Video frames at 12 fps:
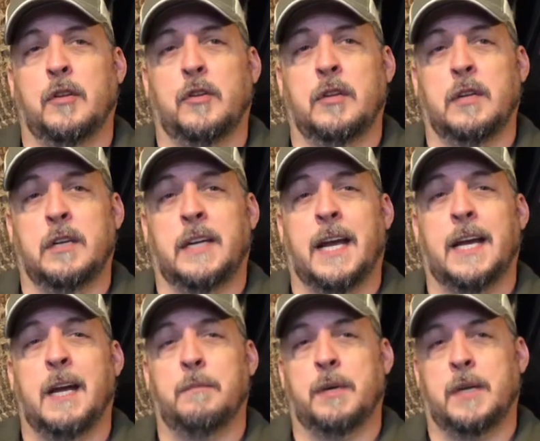the
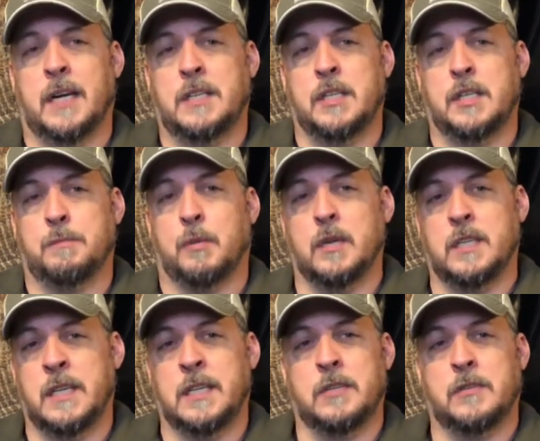canine protection sports
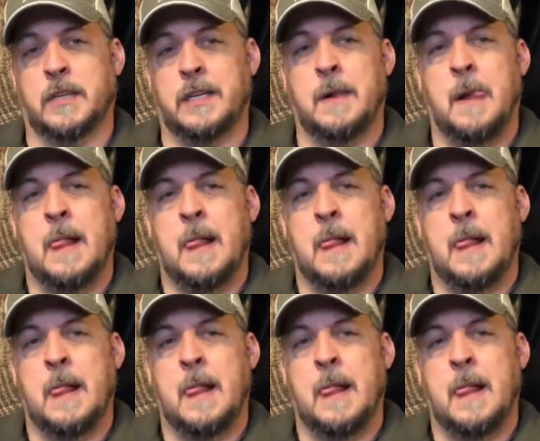industry.